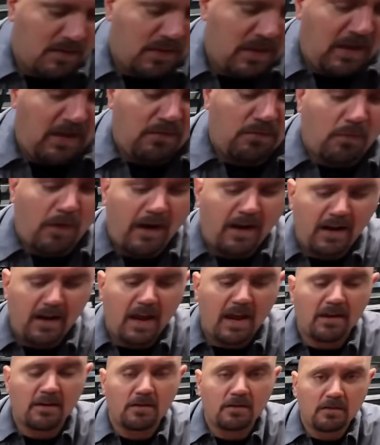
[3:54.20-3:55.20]
the
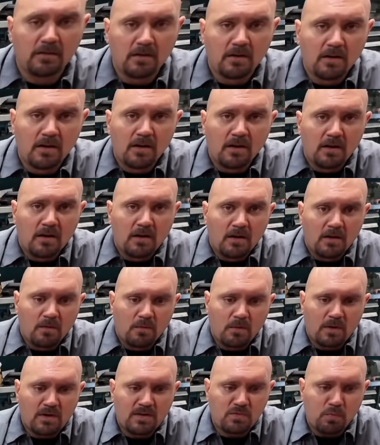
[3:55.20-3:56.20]
radiator,
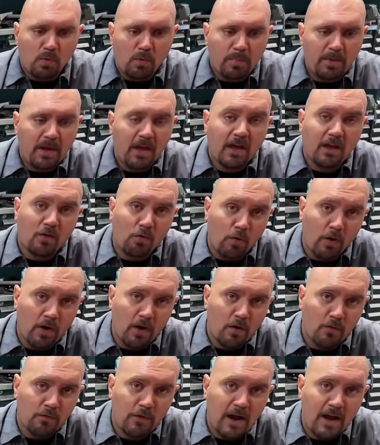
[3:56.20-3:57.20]
which will be a
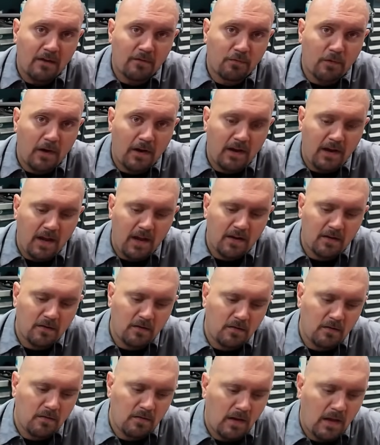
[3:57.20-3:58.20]
coil rad
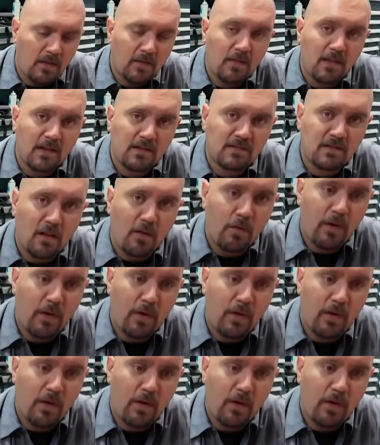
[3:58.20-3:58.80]
radiator in this